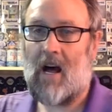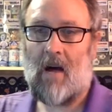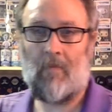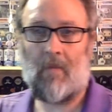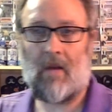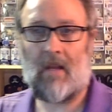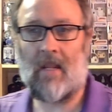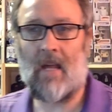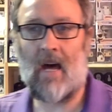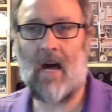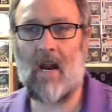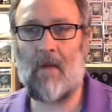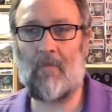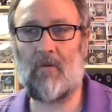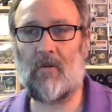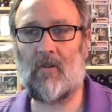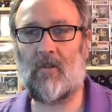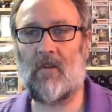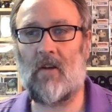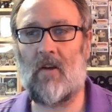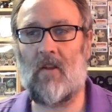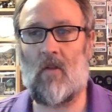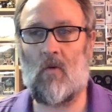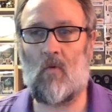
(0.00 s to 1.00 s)
me,
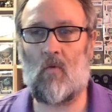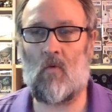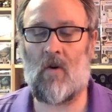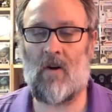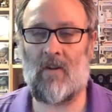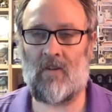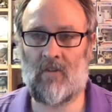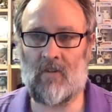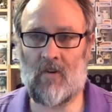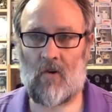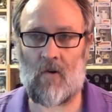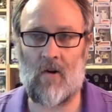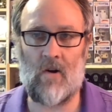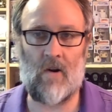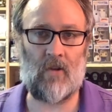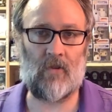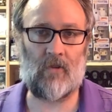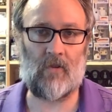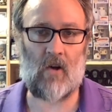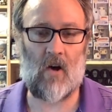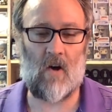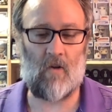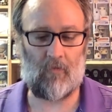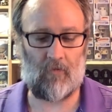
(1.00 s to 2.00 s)
90% of the ones that are in a
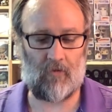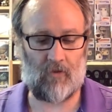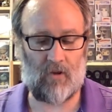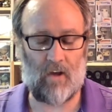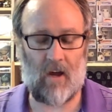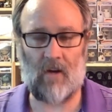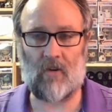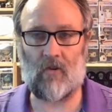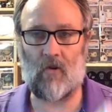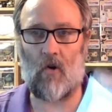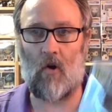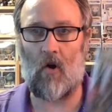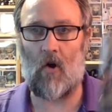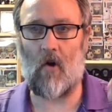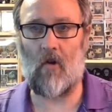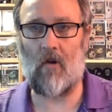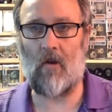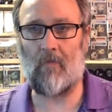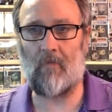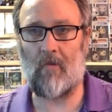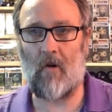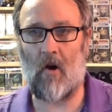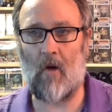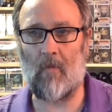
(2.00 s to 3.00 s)
soft protector are the
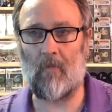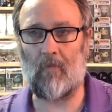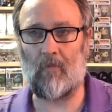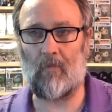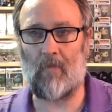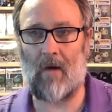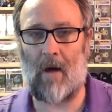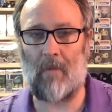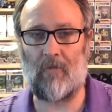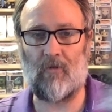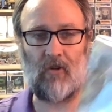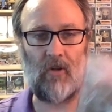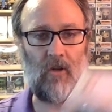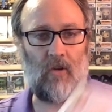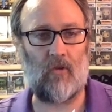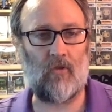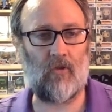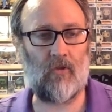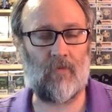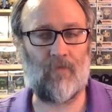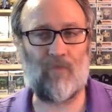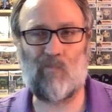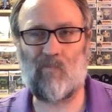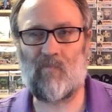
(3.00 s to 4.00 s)
pop
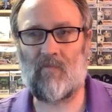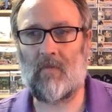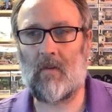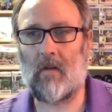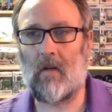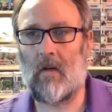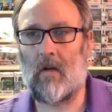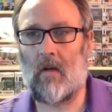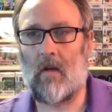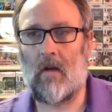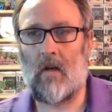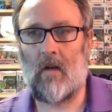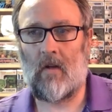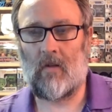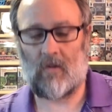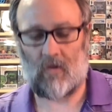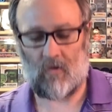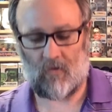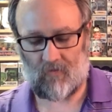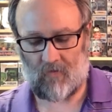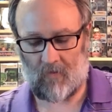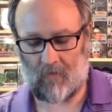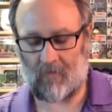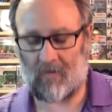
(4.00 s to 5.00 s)
shields. So
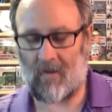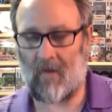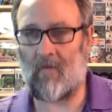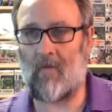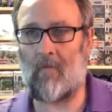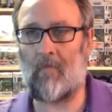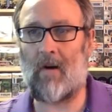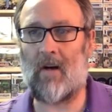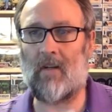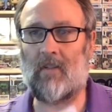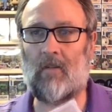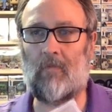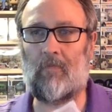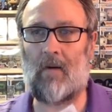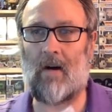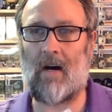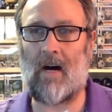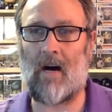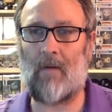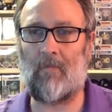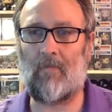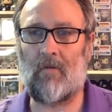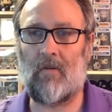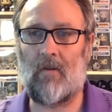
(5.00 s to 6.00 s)
from $7 a
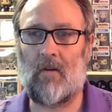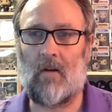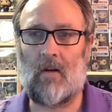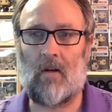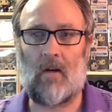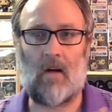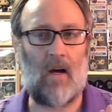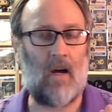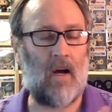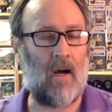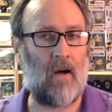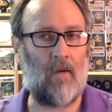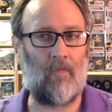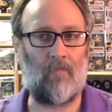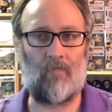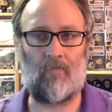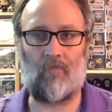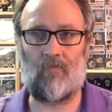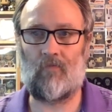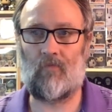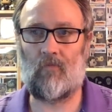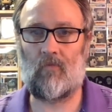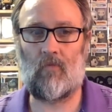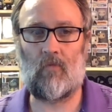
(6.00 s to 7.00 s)
pop,
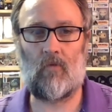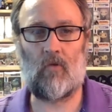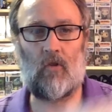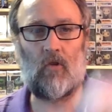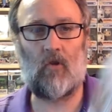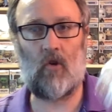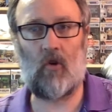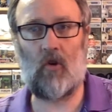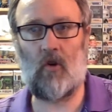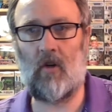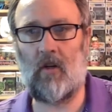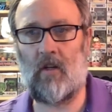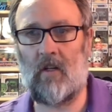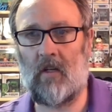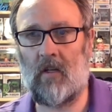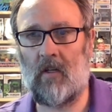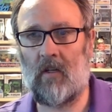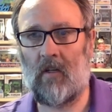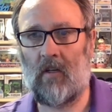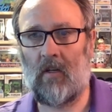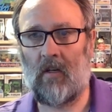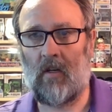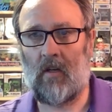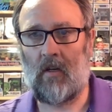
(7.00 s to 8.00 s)
good
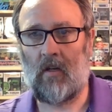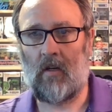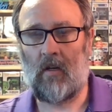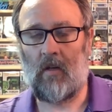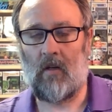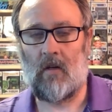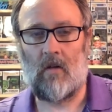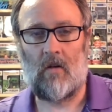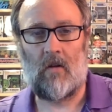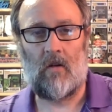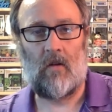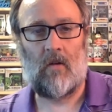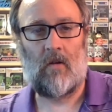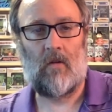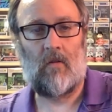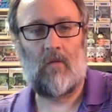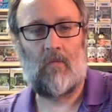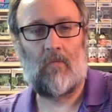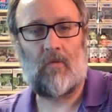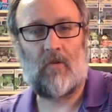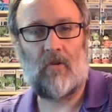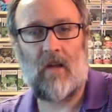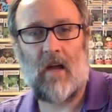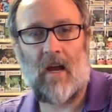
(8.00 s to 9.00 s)

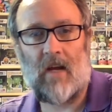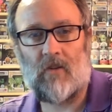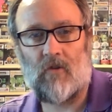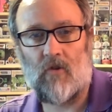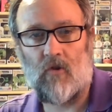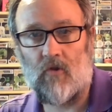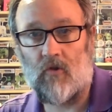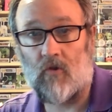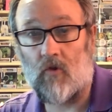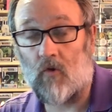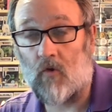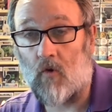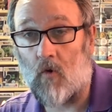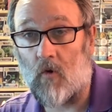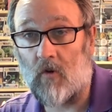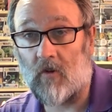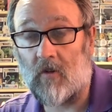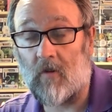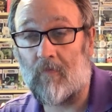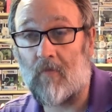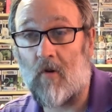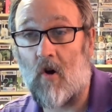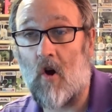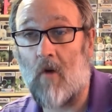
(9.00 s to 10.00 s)
protectors. Of course,
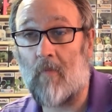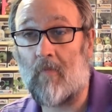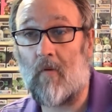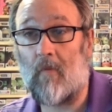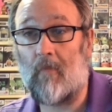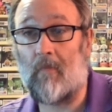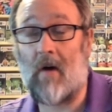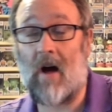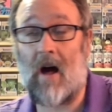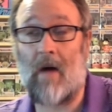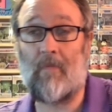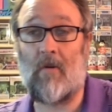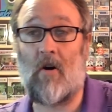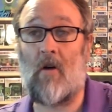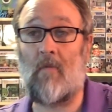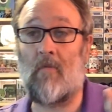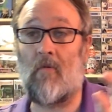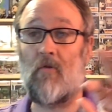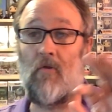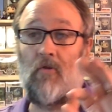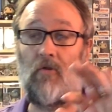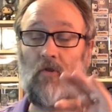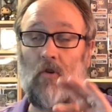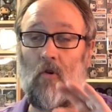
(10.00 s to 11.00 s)
the pop
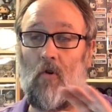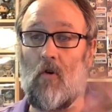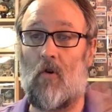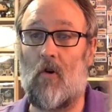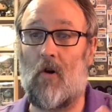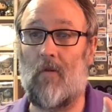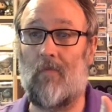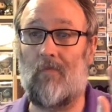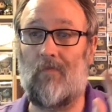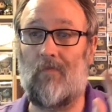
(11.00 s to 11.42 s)
armors are